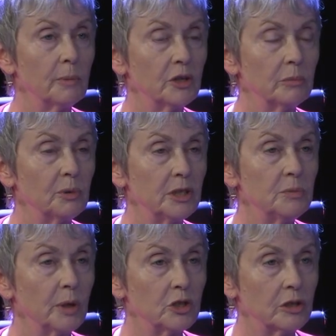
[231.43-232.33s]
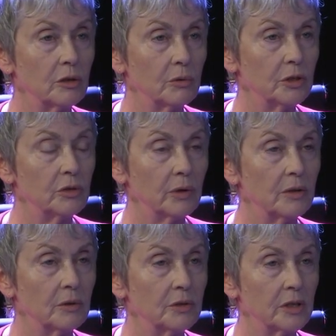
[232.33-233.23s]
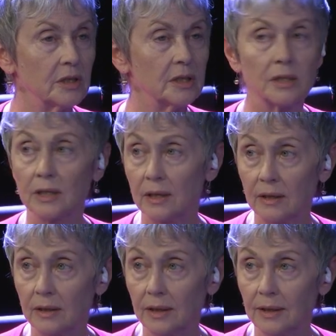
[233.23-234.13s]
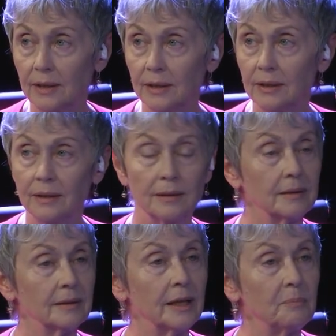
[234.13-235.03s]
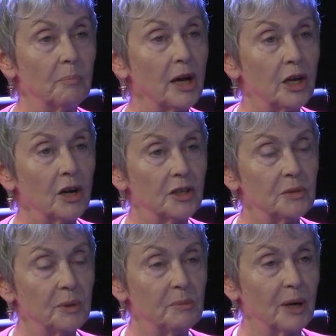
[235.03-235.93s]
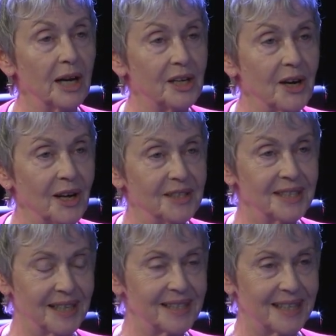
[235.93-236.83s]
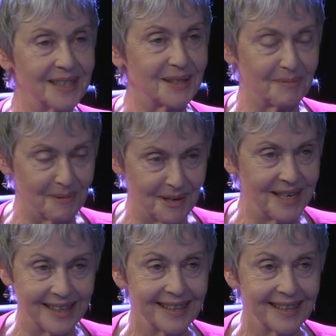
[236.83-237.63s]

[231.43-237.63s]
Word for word: about the police budget, or would you rather just let bygones be bygones at this point?